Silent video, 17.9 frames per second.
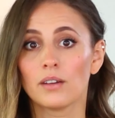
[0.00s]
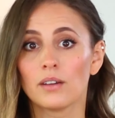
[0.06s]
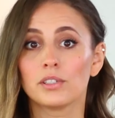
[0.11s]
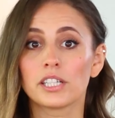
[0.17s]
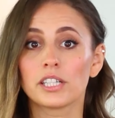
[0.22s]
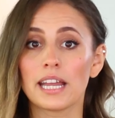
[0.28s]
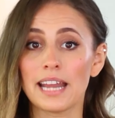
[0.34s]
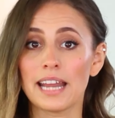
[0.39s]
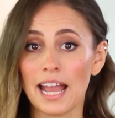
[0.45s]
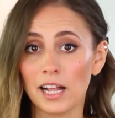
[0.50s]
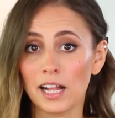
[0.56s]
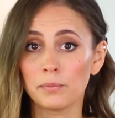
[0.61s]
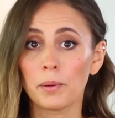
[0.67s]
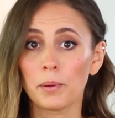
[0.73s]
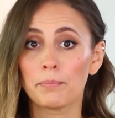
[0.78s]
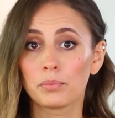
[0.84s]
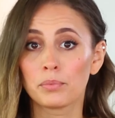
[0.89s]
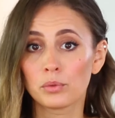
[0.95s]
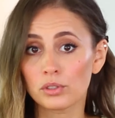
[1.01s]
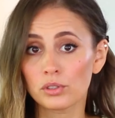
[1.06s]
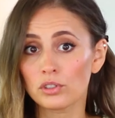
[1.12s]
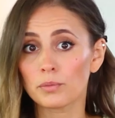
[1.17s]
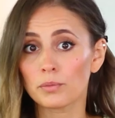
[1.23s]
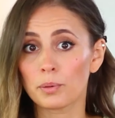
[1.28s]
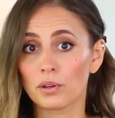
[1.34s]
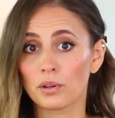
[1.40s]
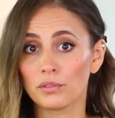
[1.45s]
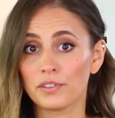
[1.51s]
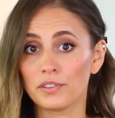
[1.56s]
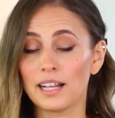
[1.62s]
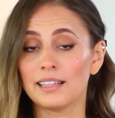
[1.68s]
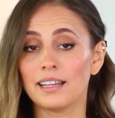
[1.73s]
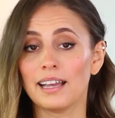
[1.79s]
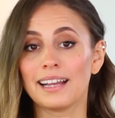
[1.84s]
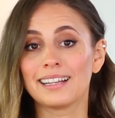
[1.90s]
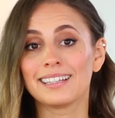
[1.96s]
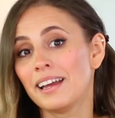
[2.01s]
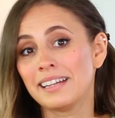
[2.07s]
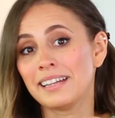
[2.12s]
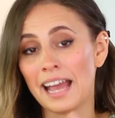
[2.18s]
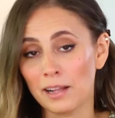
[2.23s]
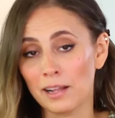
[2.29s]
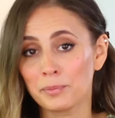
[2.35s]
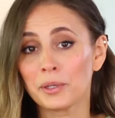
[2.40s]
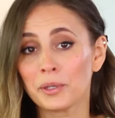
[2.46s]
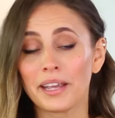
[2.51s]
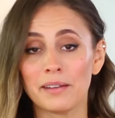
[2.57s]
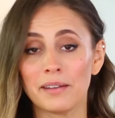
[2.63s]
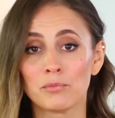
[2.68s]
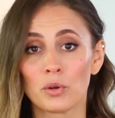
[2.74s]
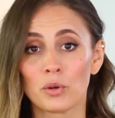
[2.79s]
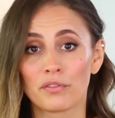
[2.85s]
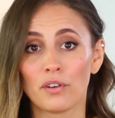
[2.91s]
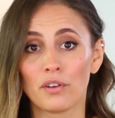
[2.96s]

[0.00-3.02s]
which can help boost your profile and help you gain more